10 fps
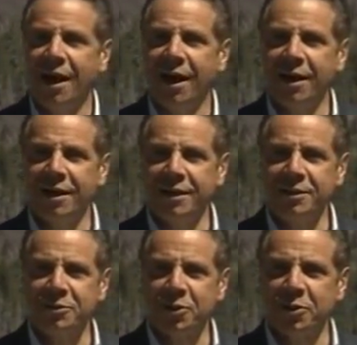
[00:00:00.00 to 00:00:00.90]
And
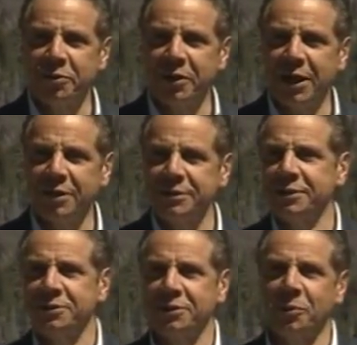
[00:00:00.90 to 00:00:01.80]
you turn around
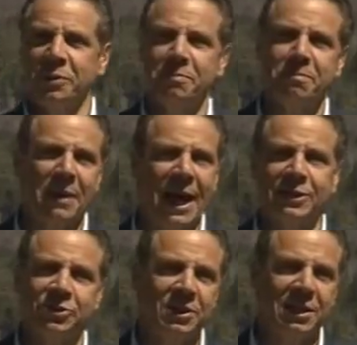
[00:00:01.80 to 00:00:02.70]
and someone
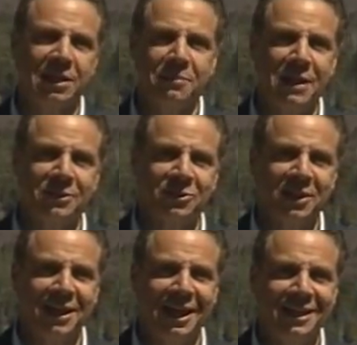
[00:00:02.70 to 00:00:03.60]
passionately makes
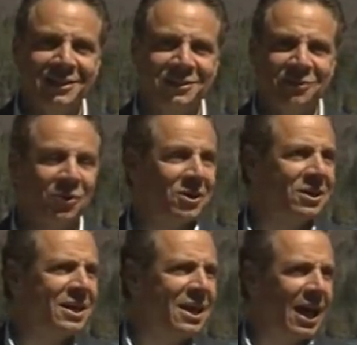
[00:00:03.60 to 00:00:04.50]
the case
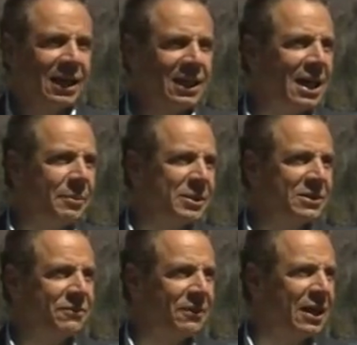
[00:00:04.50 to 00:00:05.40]
for economic
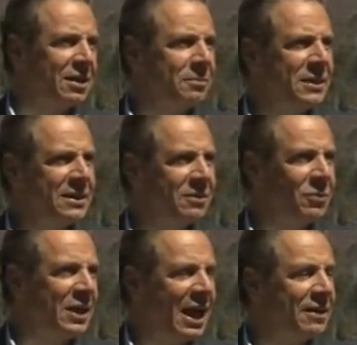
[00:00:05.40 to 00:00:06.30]
development and
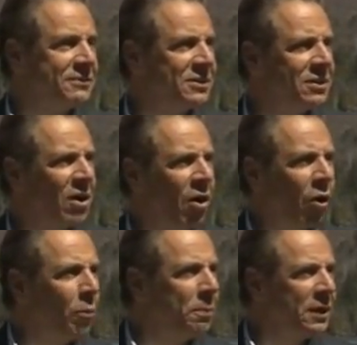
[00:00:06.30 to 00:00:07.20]
we have to
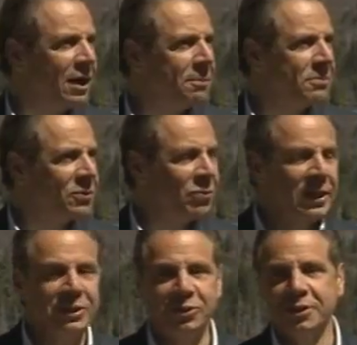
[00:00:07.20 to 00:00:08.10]
open up the
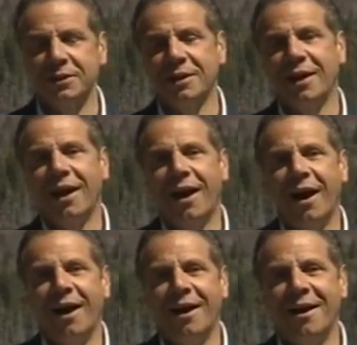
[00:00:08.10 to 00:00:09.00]
region.
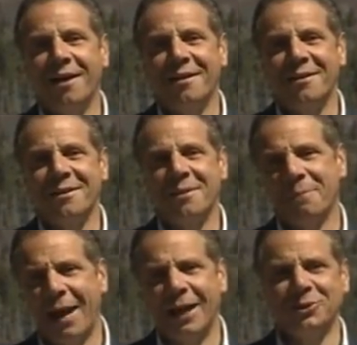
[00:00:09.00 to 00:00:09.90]
The
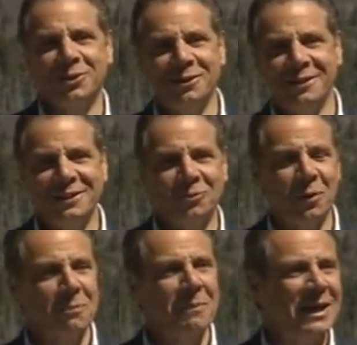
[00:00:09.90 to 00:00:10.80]
passion is
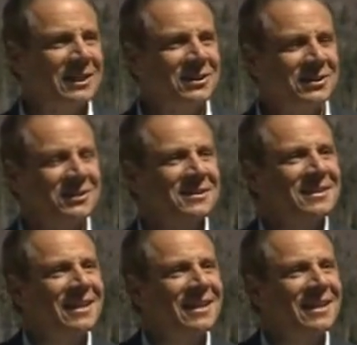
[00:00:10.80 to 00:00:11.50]
what makes